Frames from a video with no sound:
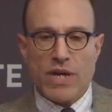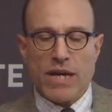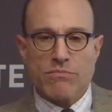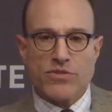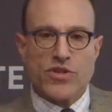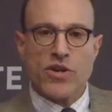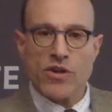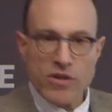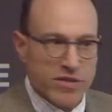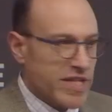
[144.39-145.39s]
um,
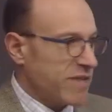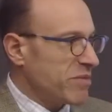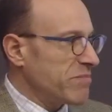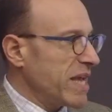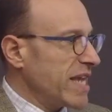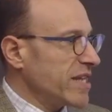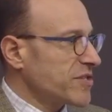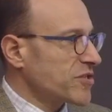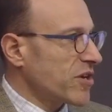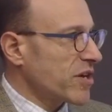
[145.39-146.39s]
turns that have been made
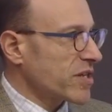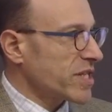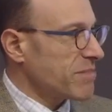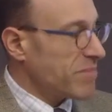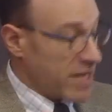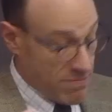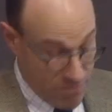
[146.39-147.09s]
historically, by,